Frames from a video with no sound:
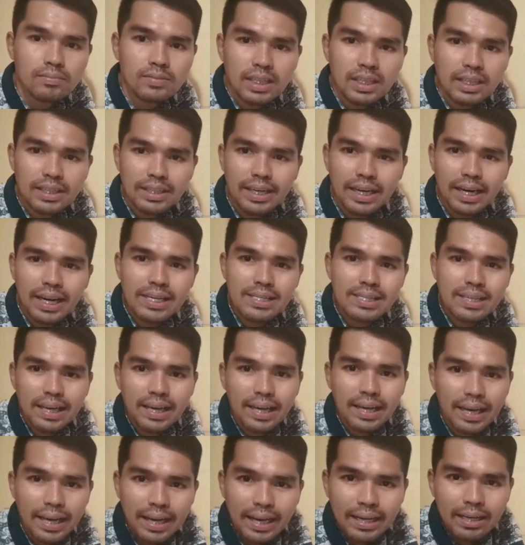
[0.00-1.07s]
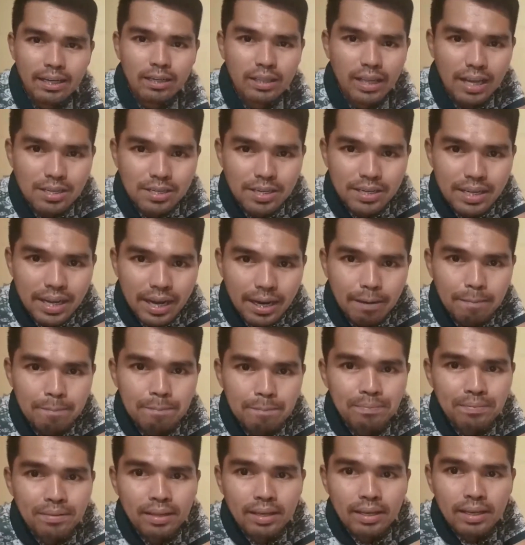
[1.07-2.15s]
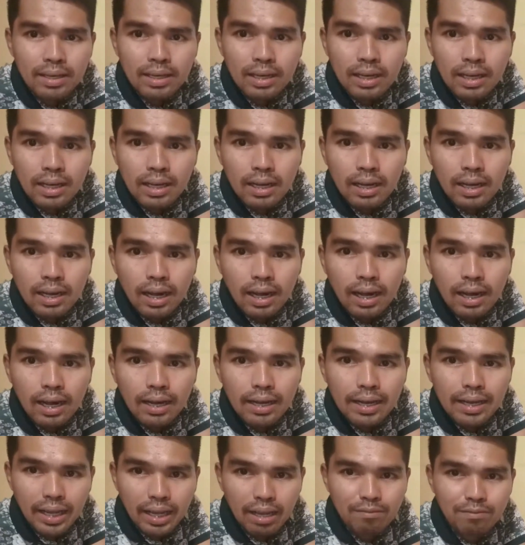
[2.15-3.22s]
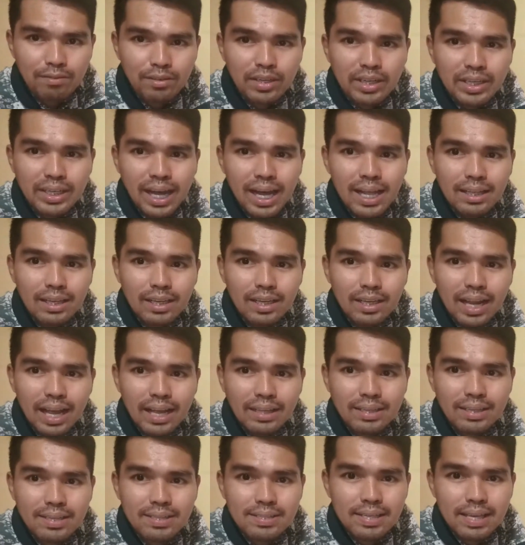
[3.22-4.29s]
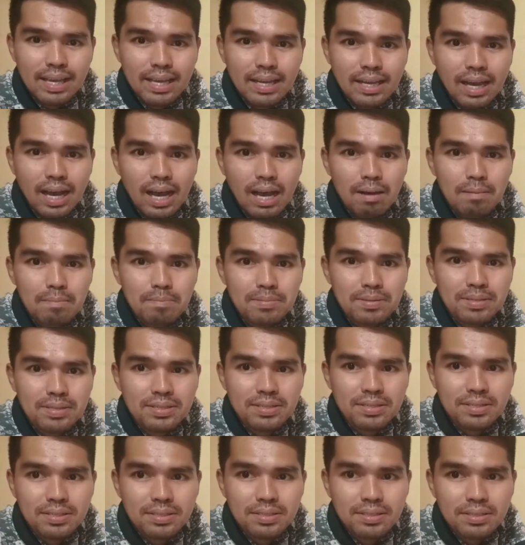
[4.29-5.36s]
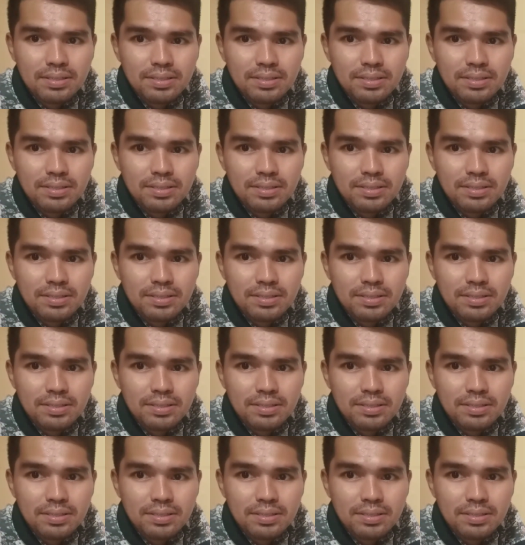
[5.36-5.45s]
There is a notation here. If your calculated z comes